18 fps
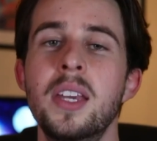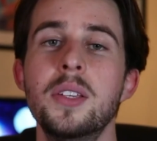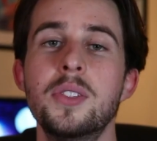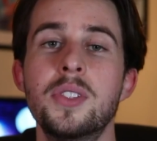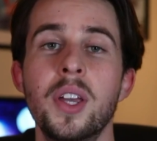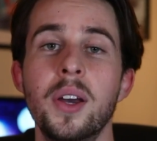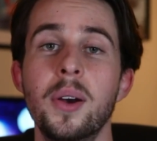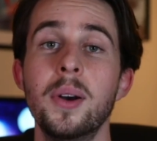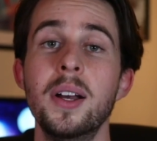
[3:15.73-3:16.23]

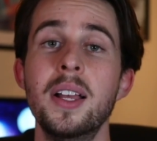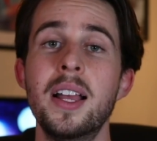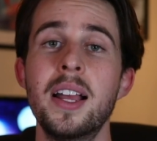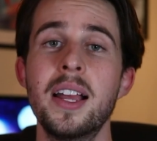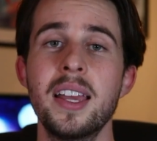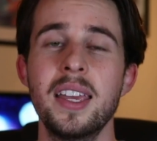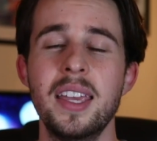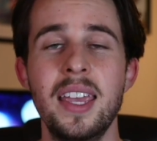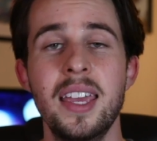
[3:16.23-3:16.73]
So
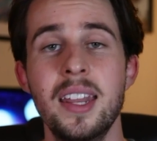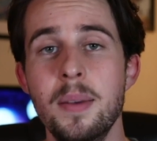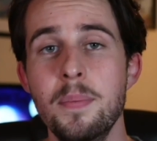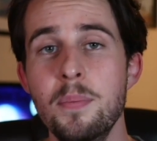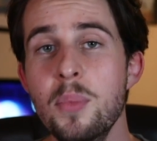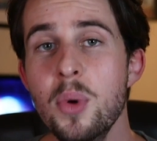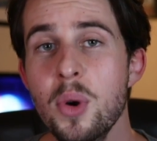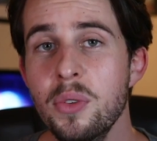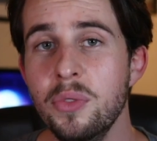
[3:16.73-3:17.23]
in a
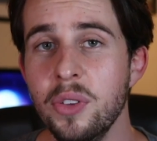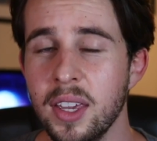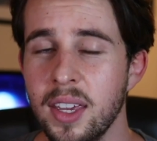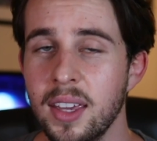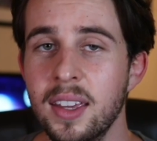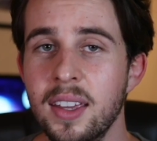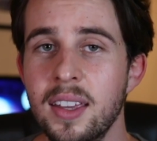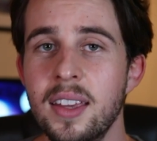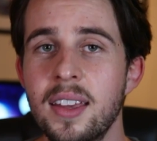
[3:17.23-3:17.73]

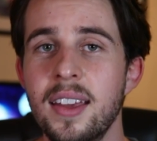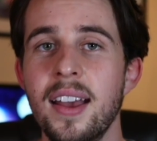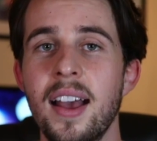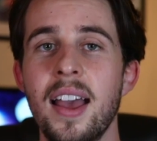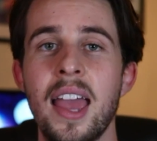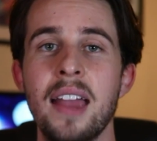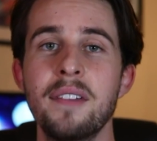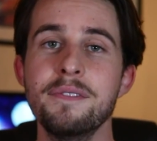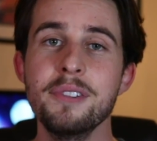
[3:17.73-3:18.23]
movie,
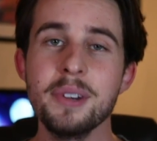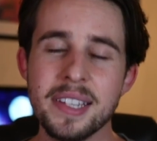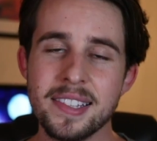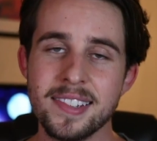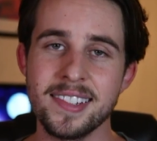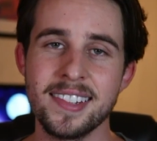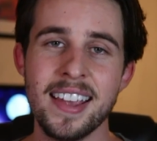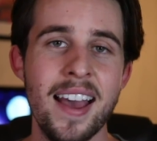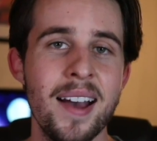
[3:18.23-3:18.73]
every
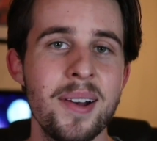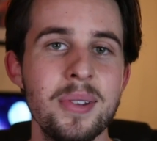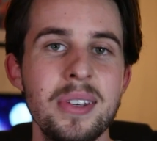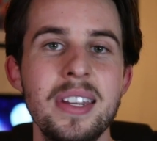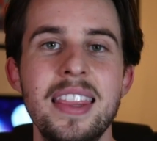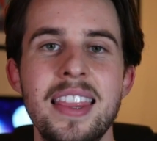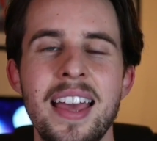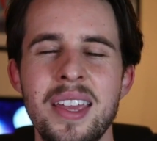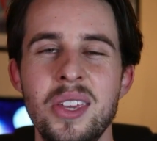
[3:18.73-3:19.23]

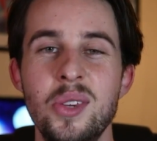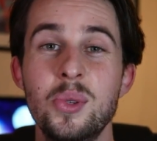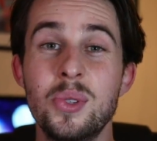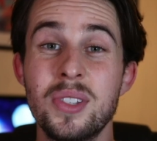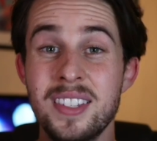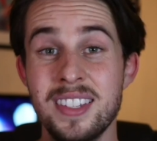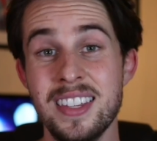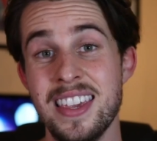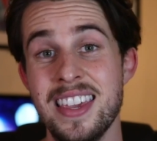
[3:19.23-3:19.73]
sound that you
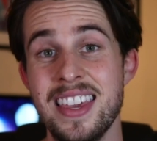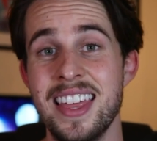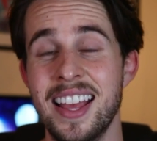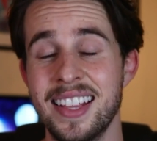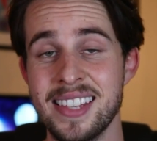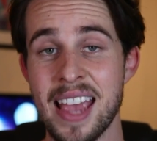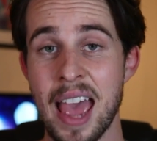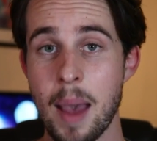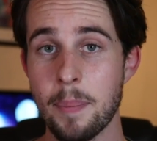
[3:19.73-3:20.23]
see
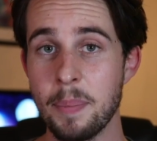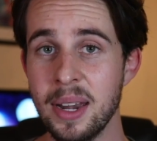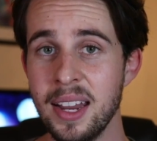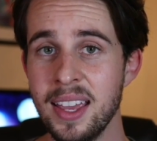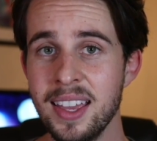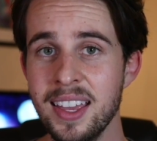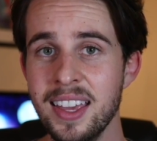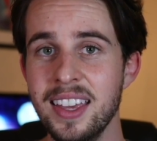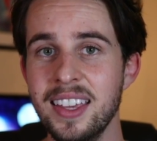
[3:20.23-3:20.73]
that's
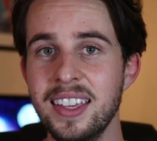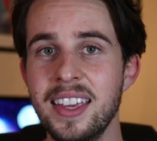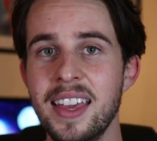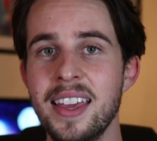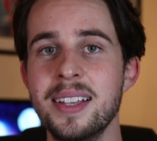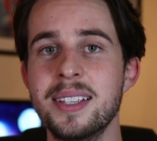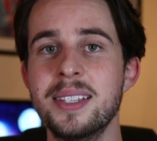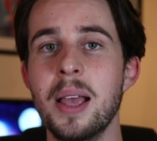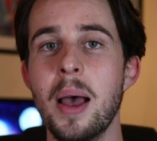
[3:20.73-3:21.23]
happening
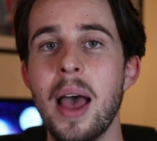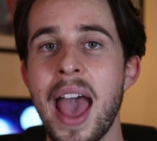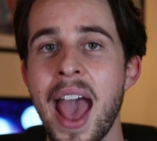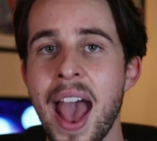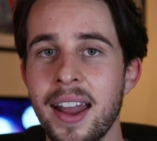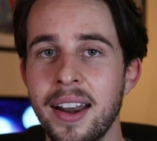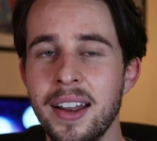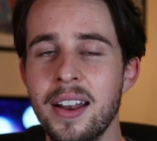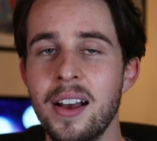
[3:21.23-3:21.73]
is
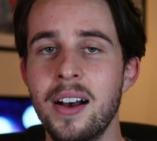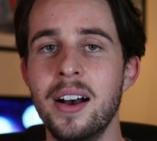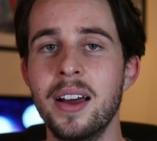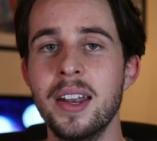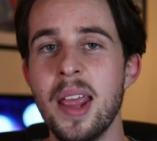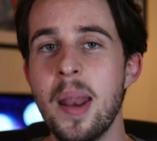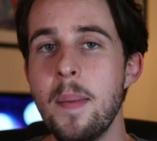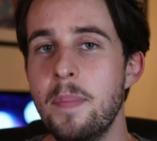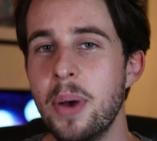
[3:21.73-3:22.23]
added
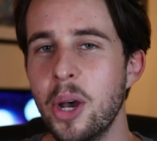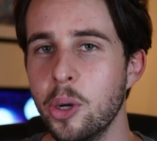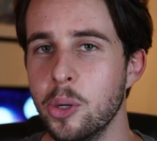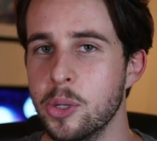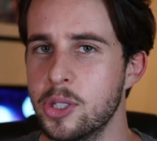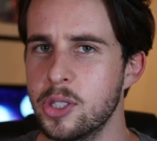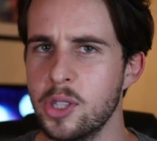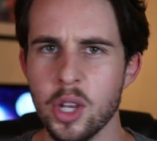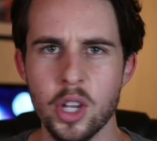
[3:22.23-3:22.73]
on in
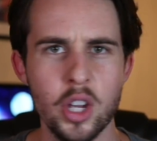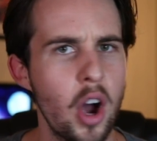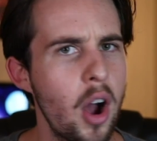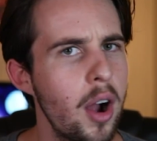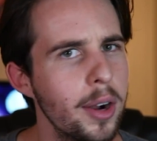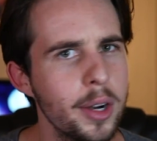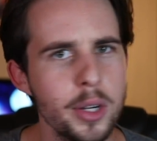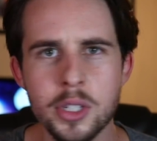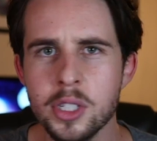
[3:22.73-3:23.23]
post. The
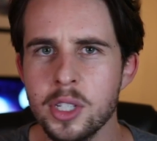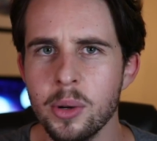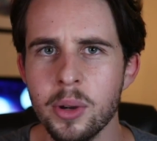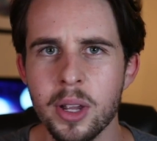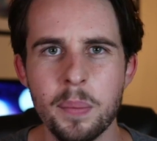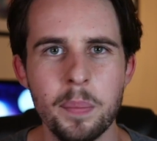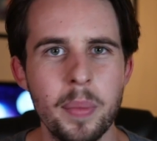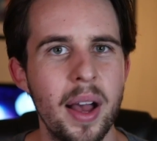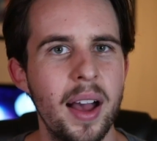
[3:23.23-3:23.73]
cars
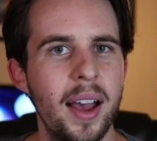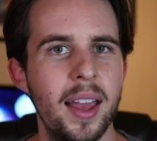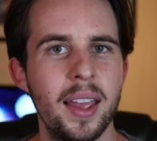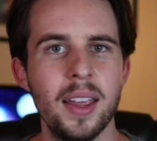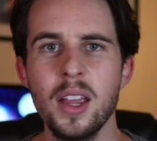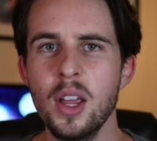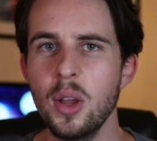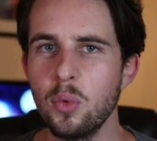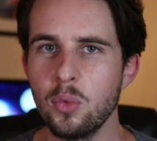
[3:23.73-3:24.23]
going
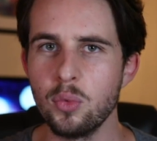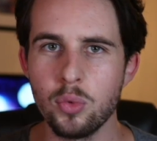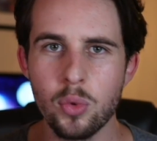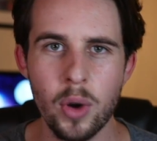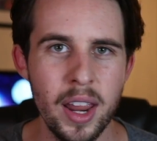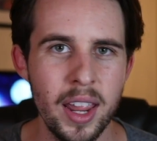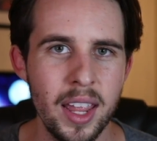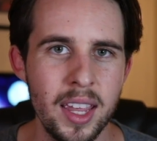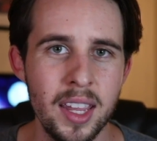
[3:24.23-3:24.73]
by,
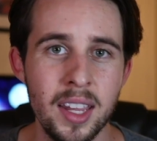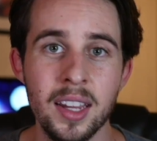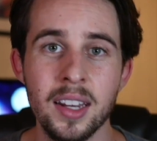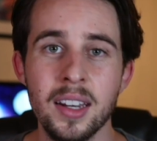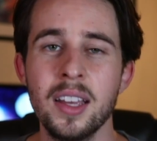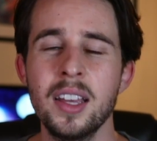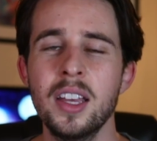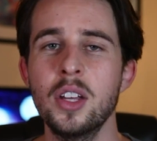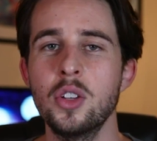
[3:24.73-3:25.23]

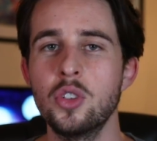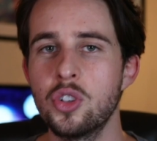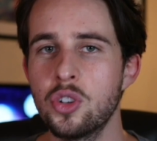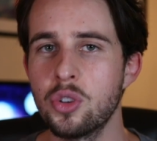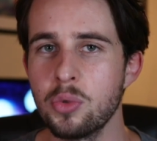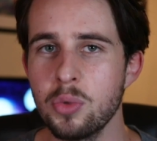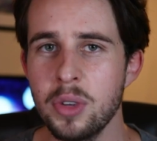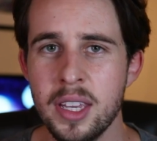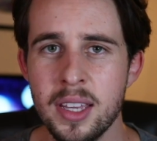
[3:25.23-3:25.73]
rain,
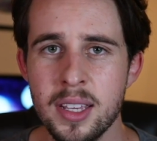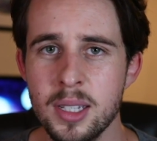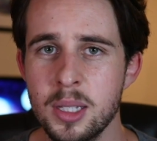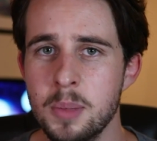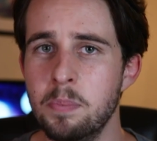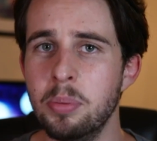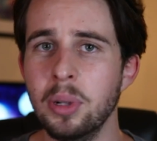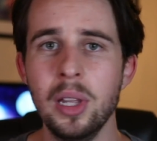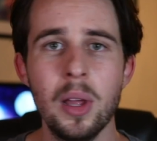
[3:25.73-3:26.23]

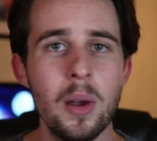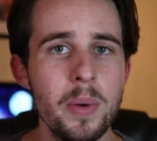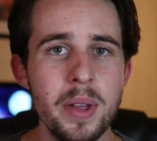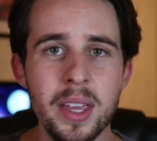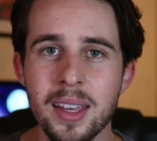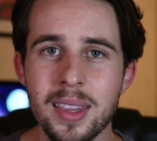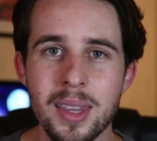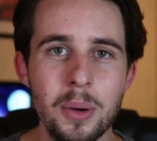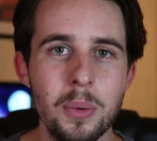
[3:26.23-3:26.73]
trees
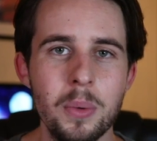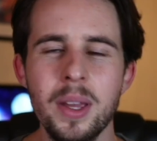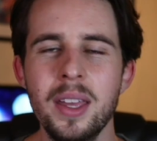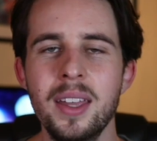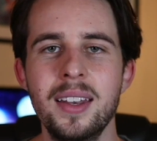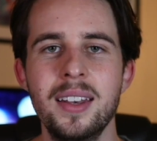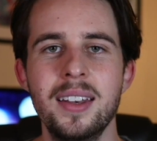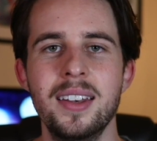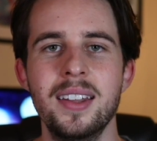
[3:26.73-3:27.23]
blowing in the
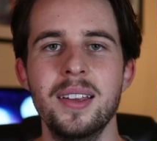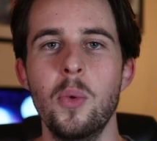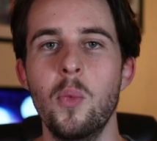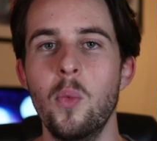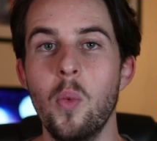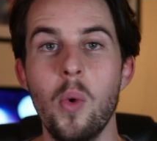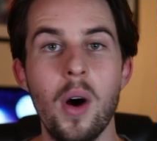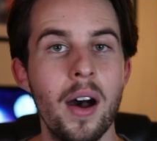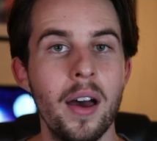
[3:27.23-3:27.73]
wind,
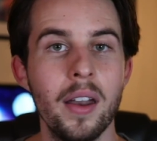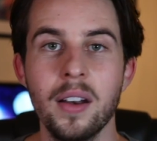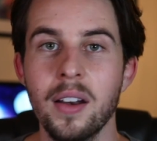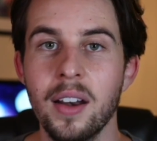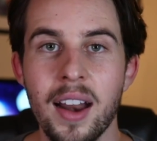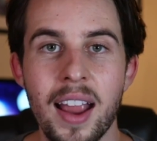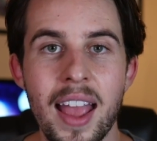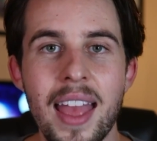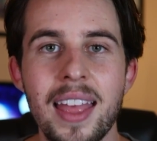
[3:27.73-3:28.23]

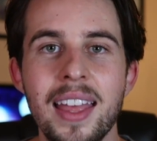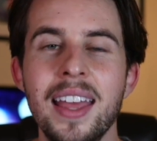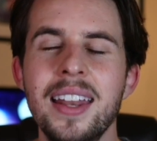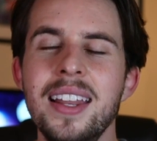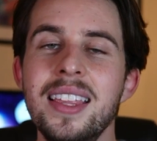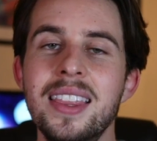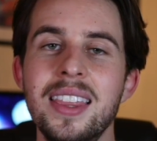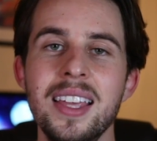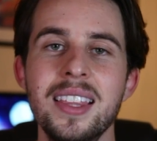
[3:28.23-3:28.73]
water,
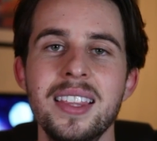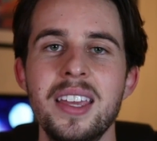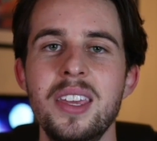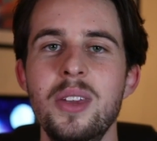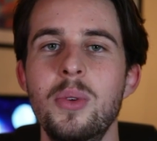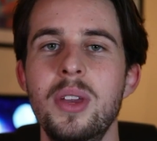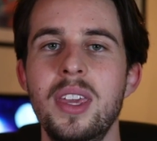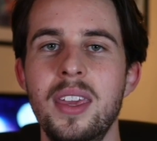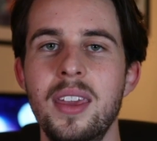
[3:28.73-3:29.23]
anything that
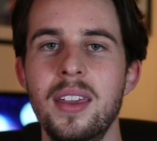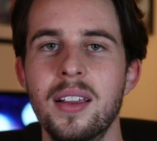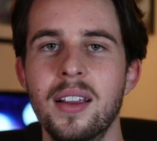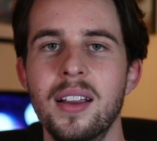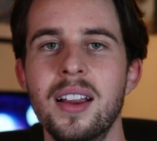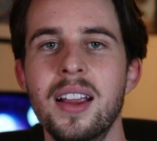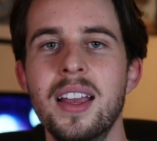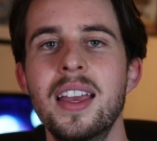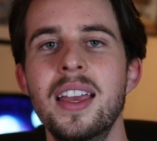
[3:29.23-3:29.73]
you
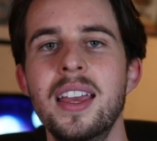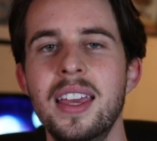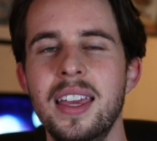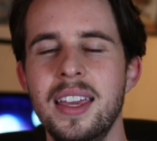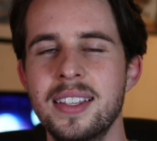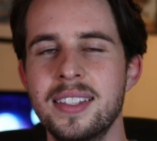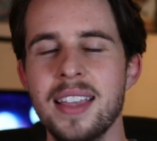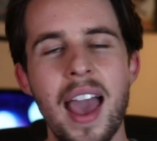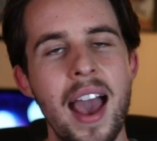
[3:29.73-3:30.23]
hear
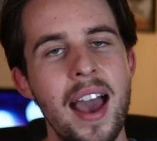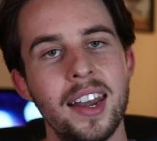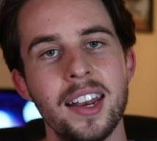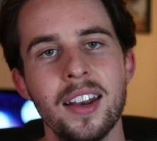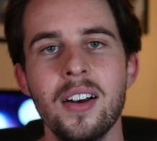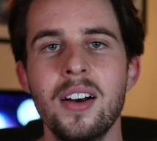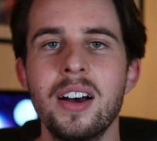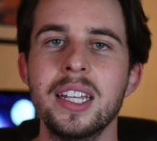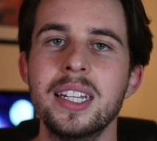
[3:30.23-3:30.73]
is
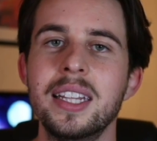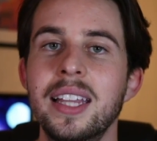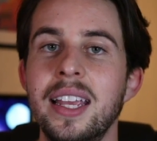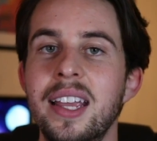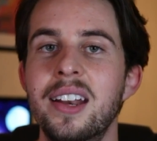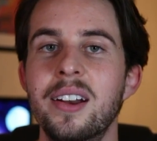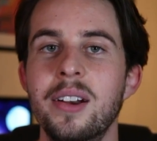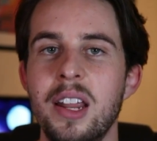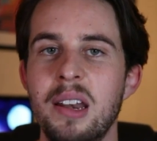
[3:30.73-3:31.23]
added on
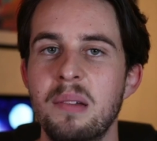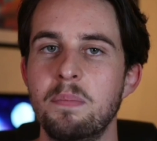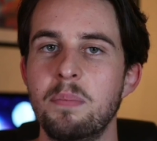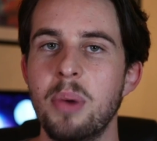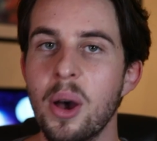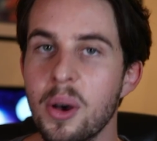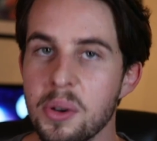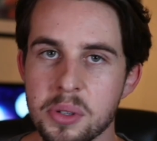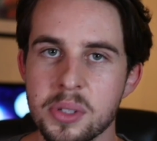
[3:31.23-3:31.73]
later in
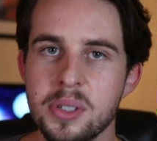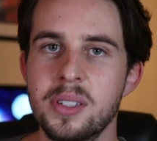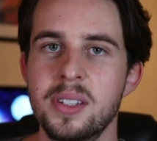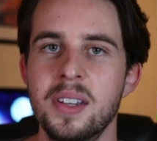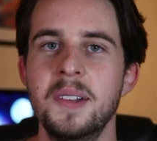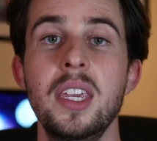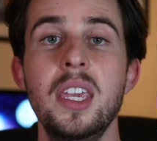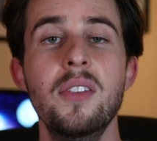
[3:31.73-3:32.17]
post.